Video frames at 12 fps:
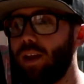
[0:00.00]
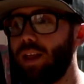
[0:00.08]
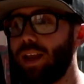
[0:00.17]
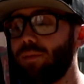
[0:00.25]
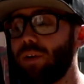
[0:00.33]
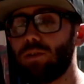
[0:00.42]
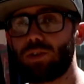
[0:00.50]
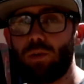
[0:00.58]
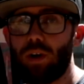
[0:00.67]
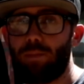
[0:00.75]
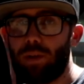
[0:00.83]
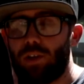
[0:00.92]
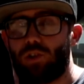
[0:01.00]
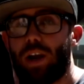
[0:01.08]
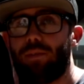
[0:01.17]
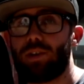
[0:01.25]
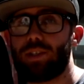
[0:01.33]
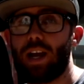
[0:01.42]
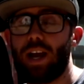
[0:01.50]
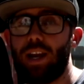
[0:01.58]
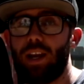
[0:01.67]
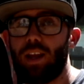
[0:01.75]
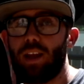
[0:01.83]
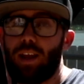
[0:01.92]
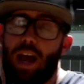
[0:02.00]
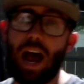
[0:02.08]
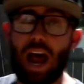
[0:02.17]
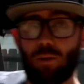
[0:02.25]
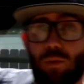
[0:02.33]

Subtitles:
like if I was going up on the driver's side, I